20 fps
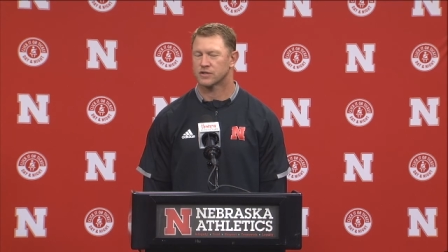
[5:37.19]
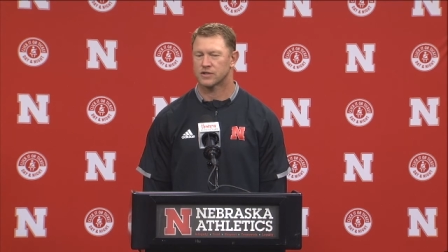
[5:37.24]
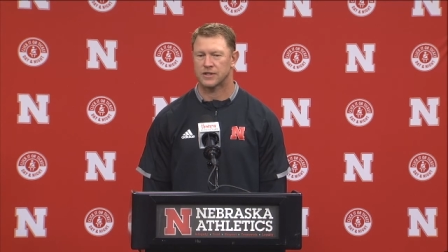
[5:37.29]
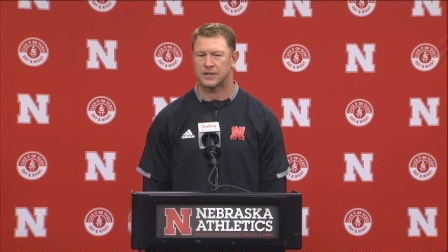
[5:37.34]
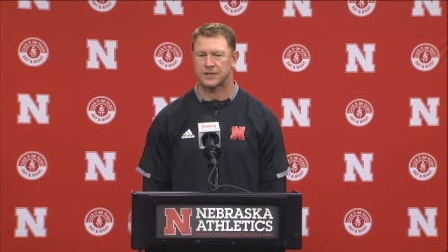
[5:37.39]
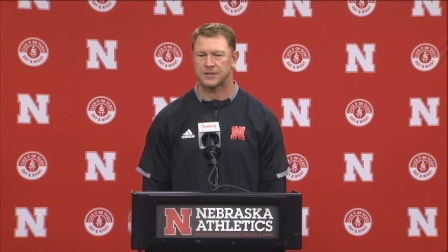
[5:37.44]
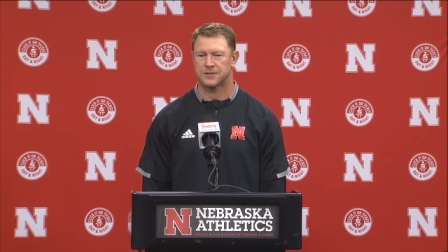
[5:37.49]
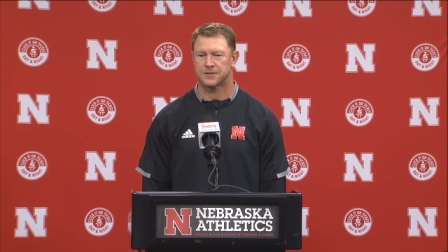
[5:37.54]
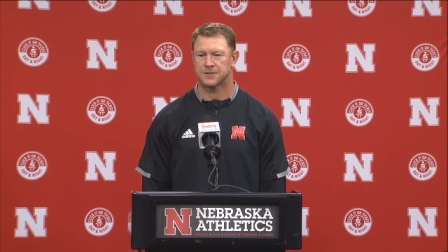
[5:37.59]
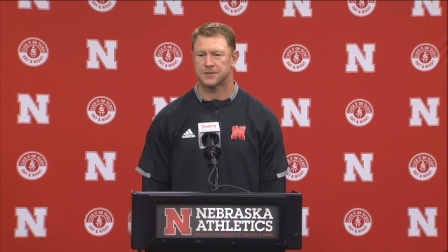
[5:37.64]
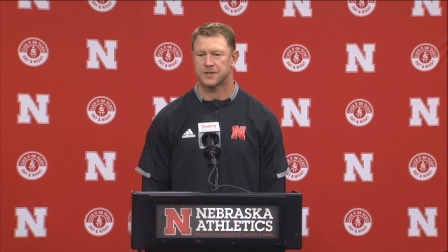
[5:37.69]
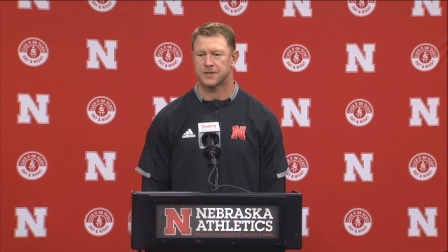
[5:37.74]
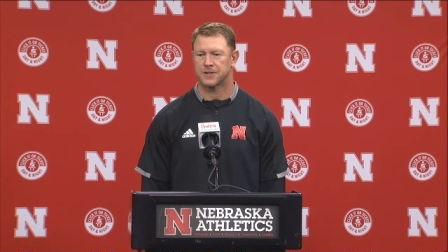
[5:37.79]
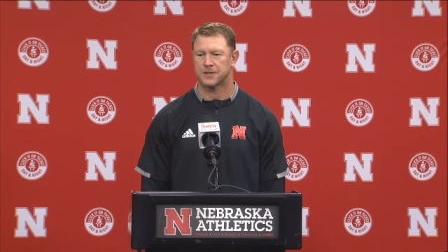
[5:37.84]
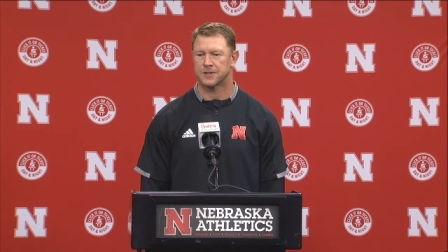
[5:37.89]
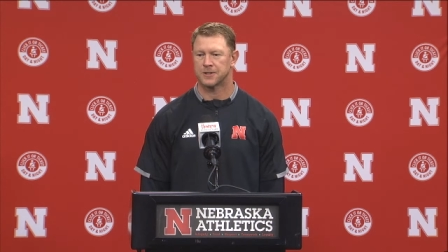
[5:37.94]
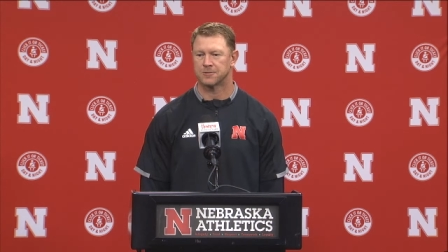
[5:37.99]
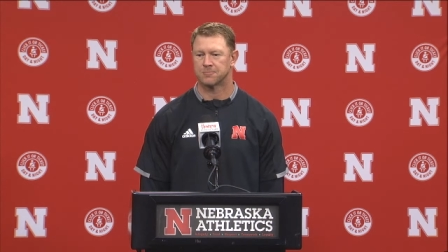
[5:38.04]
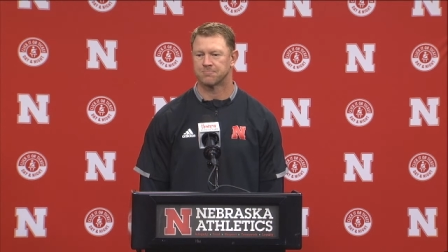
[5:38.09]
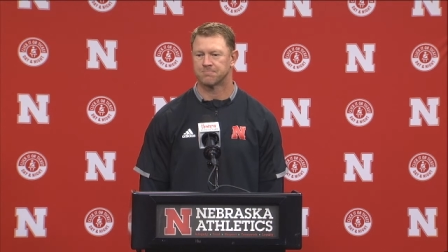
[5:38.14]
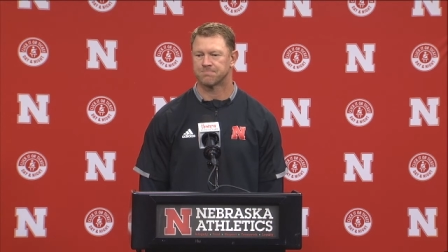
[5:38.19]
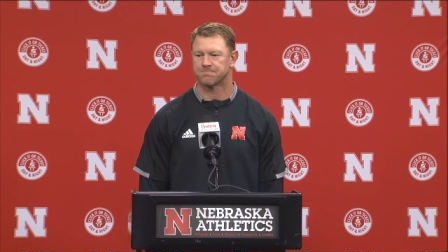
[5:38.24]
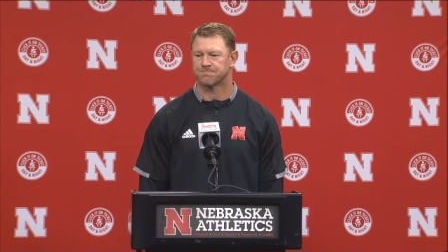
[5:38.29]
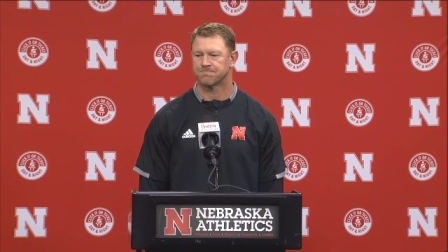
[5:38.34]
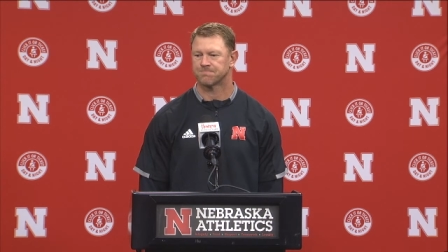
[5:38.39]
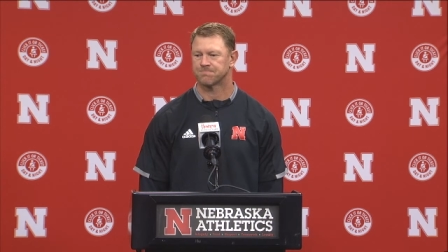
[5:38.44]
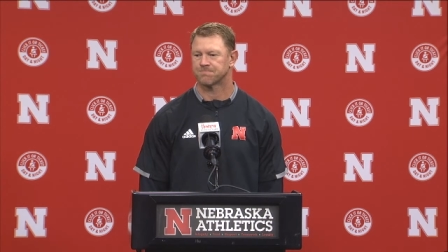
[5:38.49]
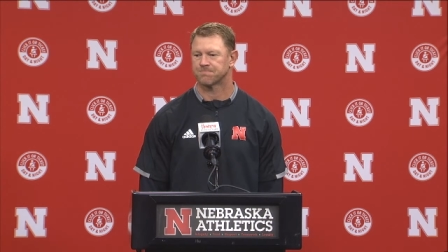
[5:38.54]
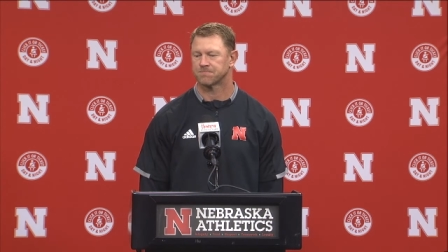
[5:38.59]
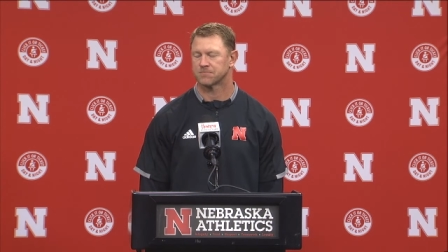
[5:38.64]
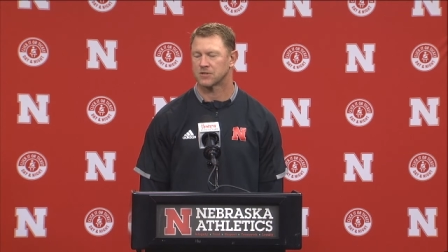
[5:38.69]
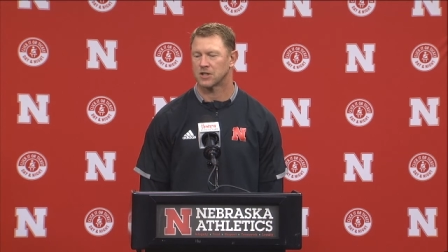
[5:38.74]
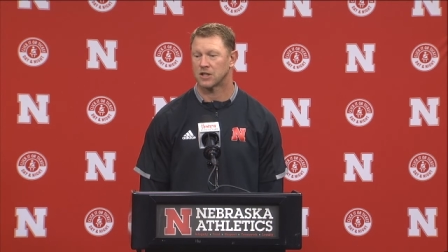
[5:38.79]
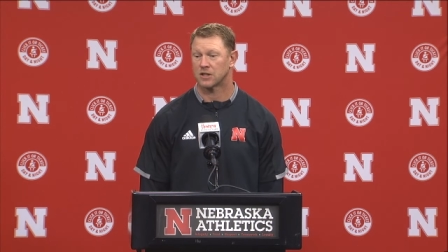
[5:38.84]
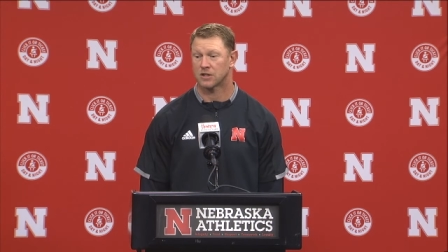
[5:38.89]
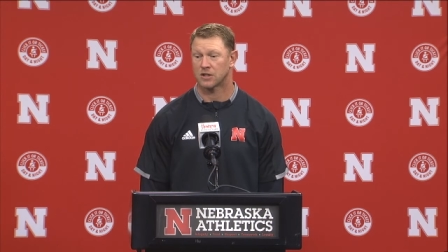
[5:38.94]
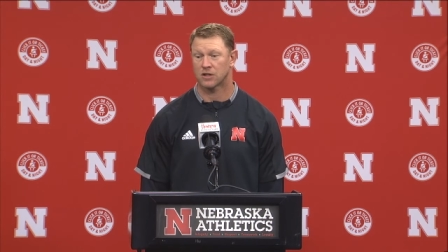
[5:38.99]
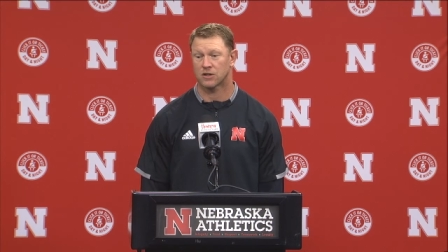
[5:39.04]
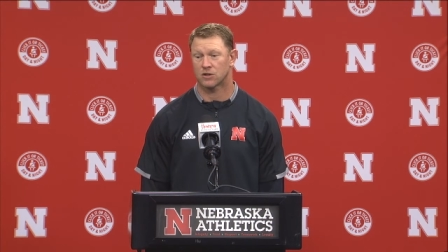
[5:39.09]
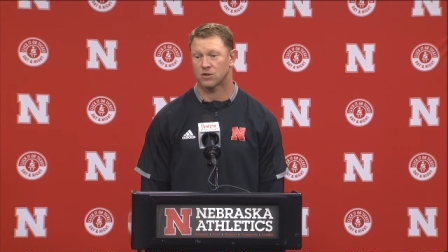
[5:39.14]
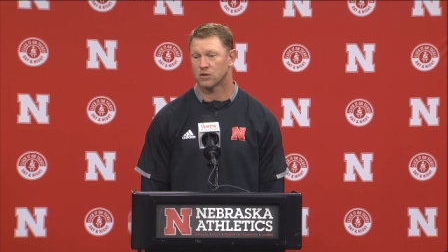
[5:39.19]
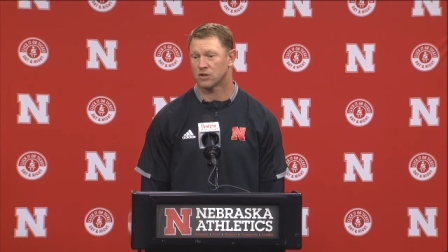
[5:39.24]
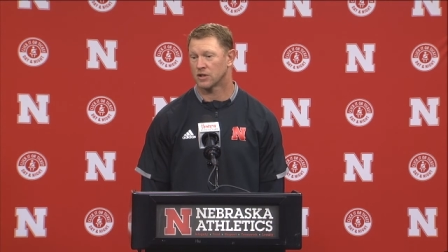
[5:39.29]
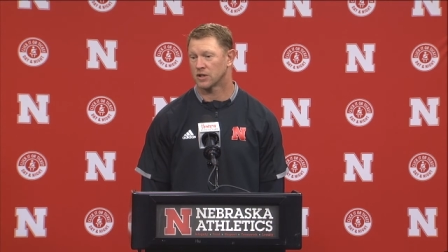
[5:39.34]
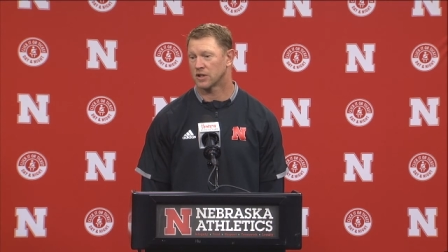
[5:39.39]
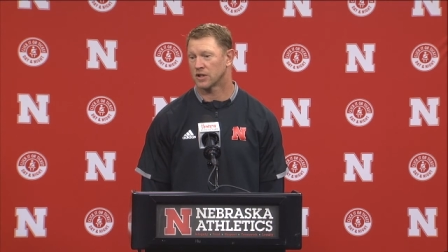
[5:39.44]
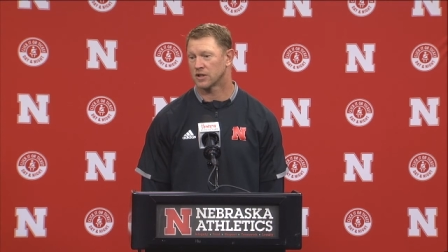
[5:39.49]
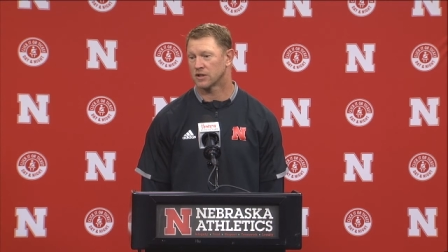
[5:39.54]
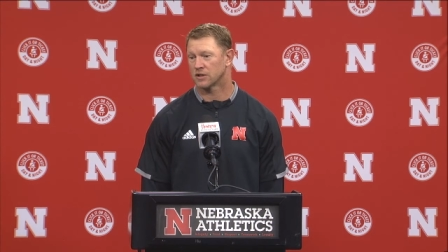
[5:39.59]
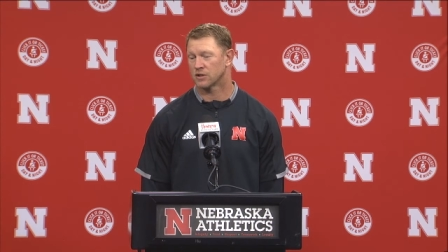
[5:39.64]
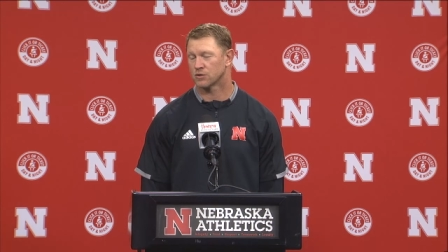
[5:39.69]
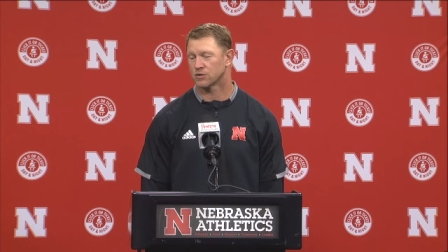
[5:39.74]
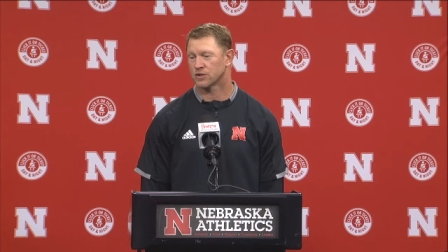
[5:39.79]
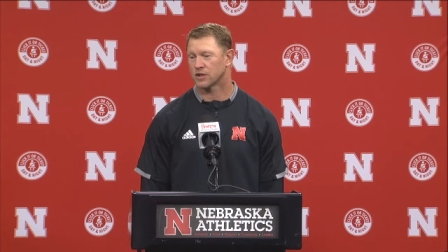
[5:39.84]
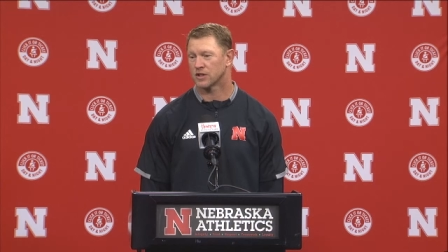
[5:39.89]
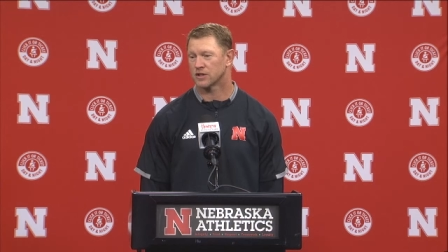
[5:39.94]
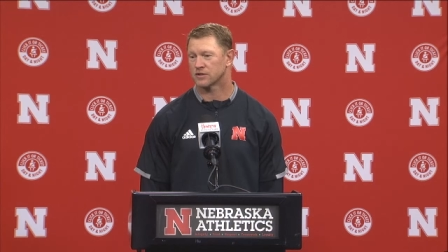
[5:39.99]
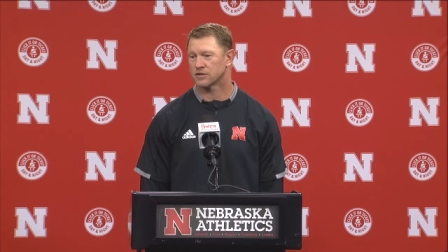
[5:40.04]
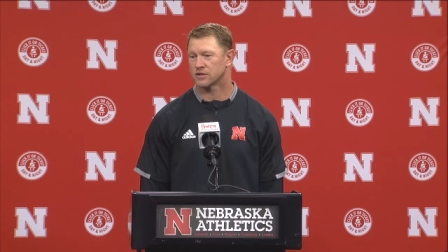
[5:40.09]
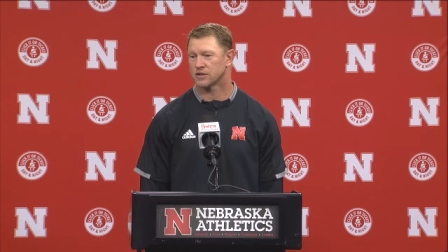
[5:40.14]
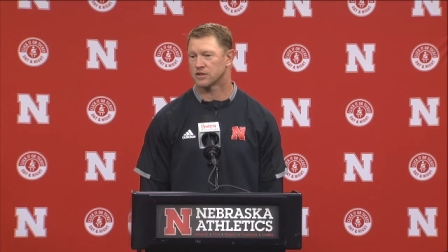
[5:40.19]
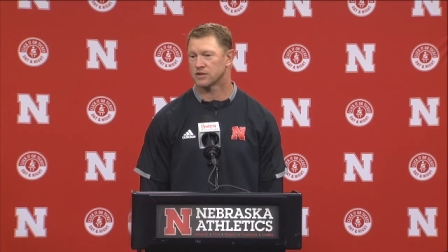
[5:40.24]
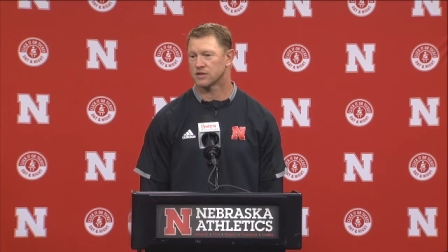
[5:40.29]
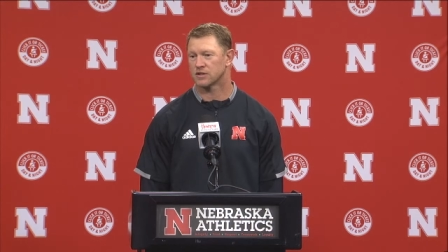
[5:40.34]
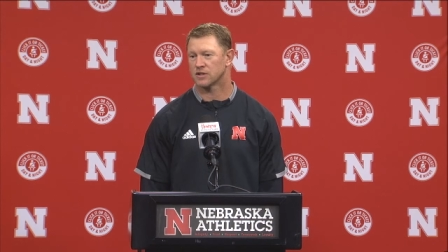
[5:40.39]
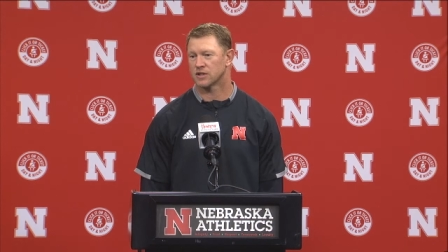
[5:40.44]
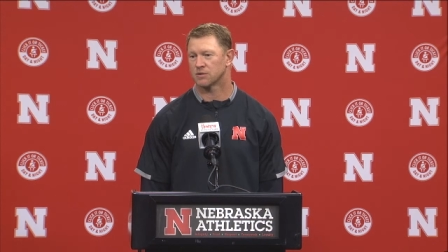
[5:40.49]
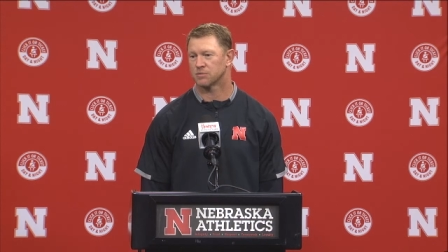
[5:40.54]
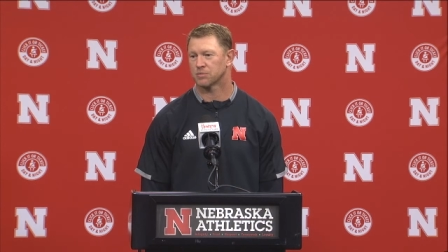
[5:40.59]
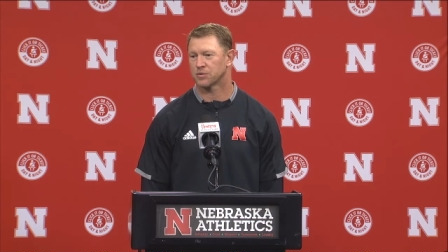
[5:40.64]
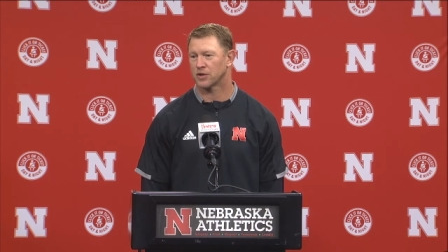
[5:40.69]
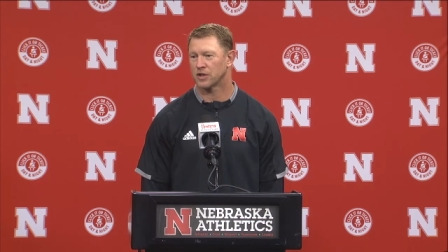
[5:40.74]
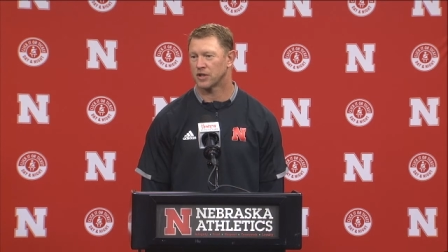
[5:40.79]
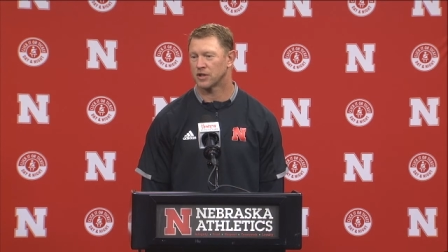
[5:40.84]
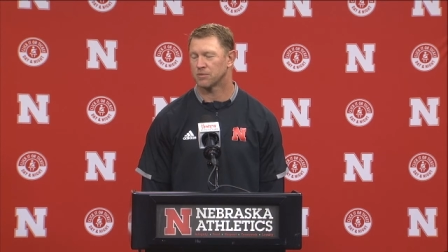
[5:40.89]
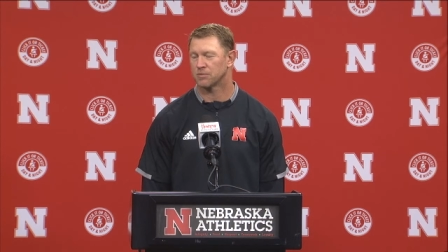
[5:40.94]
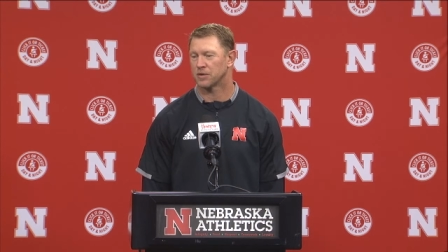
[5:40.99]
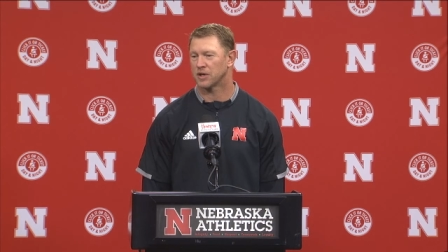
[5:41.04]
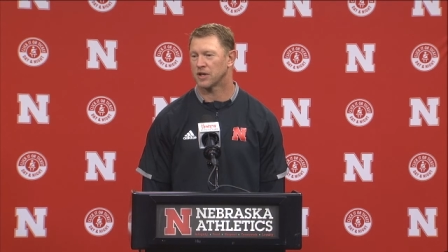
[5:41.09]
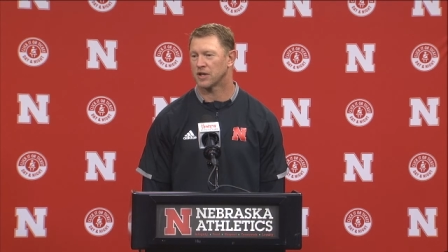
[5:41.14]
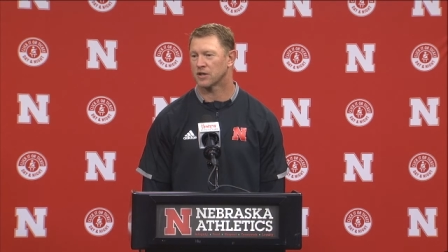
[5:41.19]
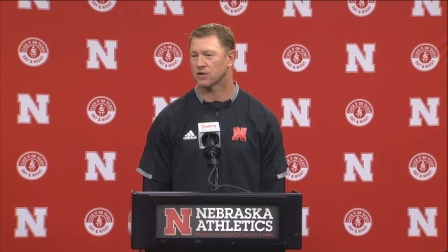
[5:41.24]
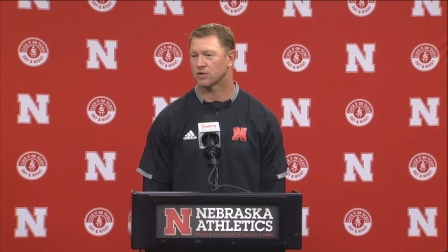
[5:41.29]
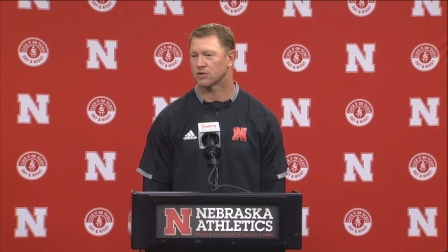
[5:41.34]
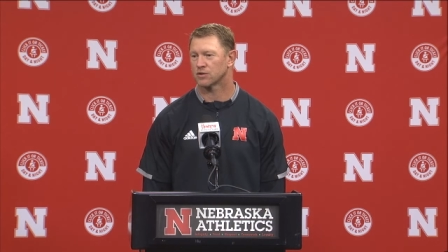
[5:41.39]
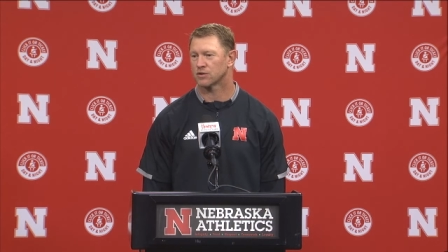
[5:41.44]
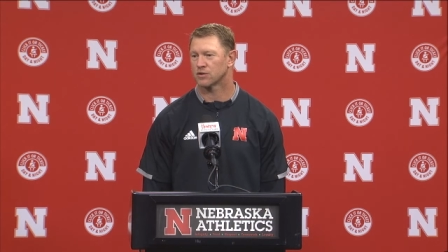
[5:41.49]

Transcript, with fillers: And um, I thought that, again, those guys that, that played battled.